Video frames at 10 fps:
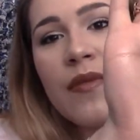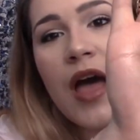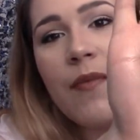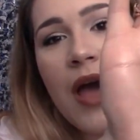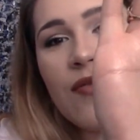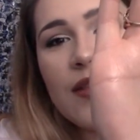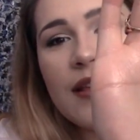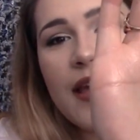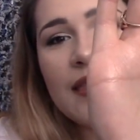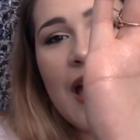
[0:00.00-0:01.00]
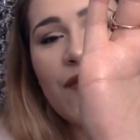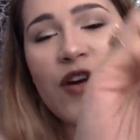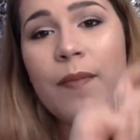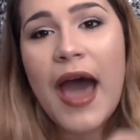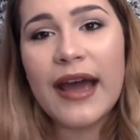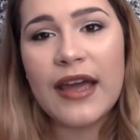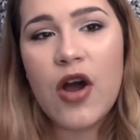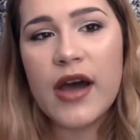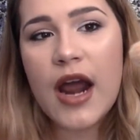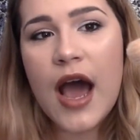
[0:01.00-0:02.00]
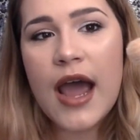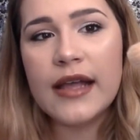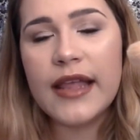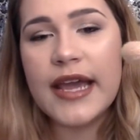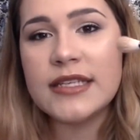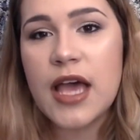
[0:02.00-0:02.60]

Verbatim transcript: Um, I really like that for packing on highlight.